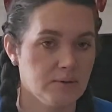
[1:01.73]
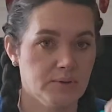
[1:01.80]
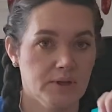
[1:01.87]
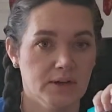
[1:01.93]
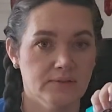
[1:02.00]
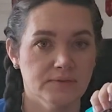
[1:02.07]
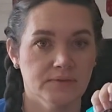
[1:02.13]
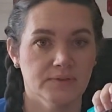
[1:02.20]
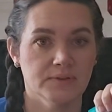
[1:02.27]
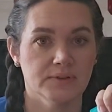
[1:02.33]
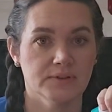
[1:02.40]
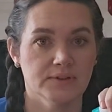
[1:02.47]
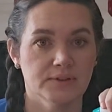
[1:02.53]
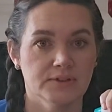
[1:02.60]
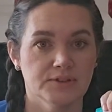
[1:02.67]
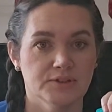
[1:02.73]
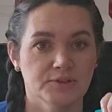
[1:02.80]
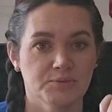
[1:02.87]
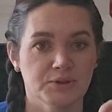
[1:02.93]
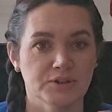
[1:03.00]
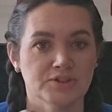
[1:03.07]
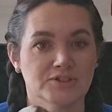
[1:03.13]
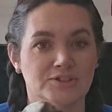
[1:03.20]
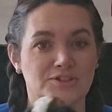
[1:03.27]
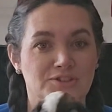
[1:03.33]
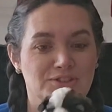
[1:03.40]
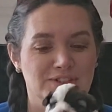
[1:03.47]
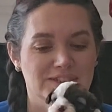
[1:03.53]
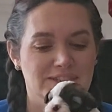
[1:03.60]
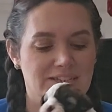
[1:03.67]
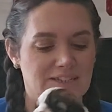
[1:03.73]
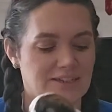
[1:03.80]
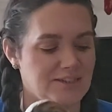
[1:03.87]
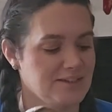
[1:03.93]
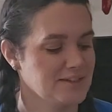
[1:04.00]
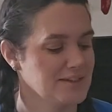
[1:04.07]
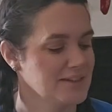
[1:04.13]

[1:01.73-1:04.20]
we have the toothbrush, and you can see